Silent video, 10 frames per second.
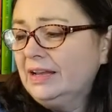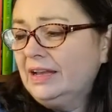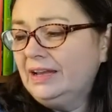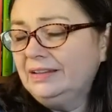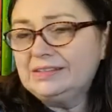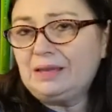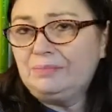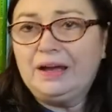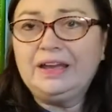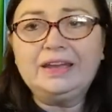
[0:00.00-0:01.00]
unless I
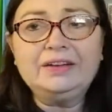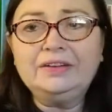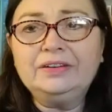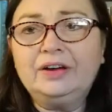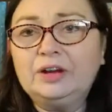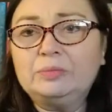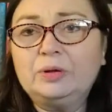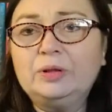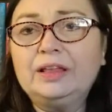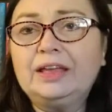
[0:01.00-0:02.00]
buy it on
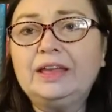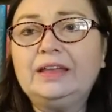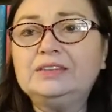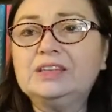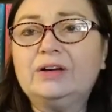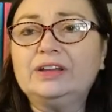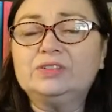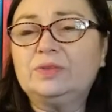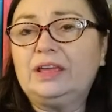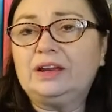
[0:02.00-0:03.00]
Audible, and so I just
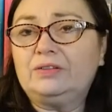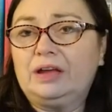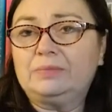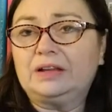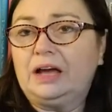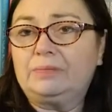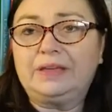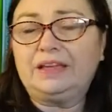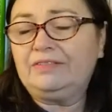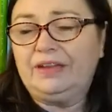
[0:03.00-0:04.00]
went ahead and grabbed a copy.
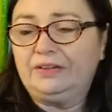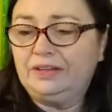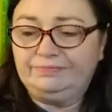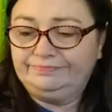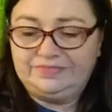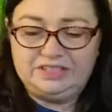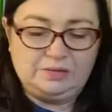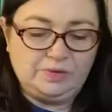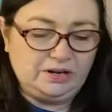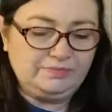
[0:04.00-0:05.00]
I found it
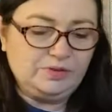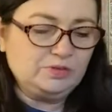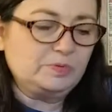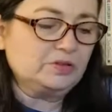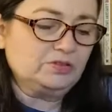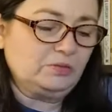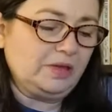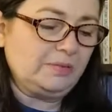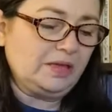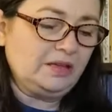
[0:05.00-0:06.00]
somewhere, used bookstore
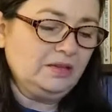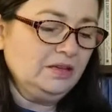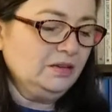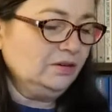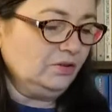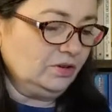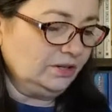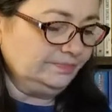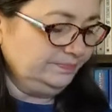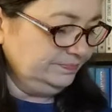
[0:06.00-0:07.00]
maybe, or
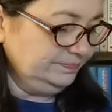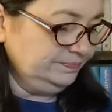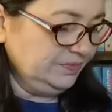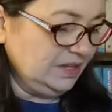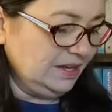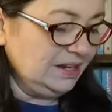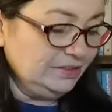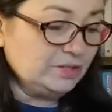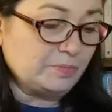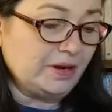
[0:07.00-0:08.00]
not. It
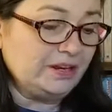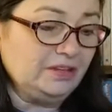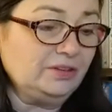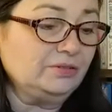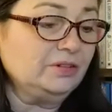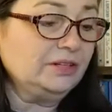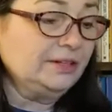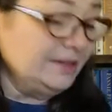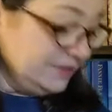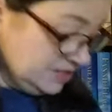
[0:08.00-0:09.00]
looks brand new,
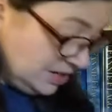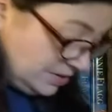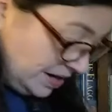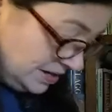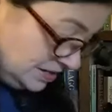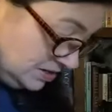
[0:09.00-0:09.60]
so I